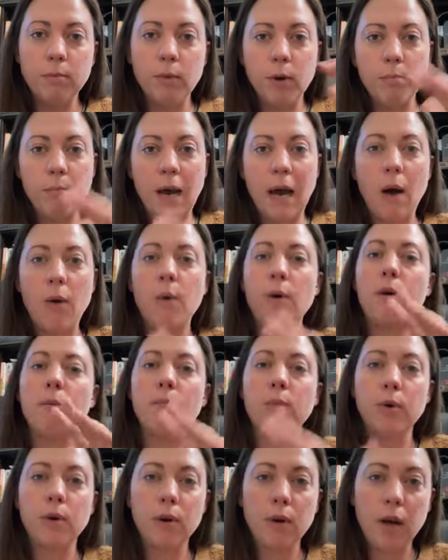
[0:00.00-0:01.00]
more
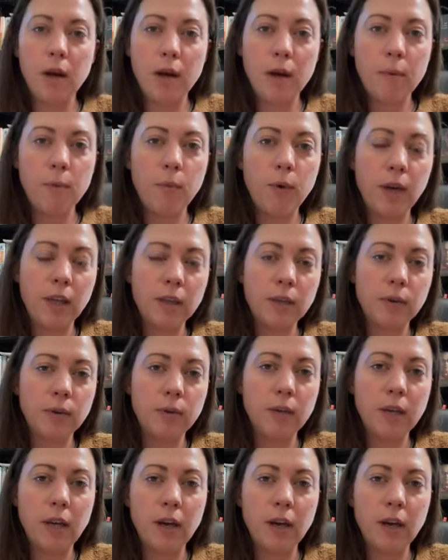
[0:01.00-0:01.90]
power, more weight load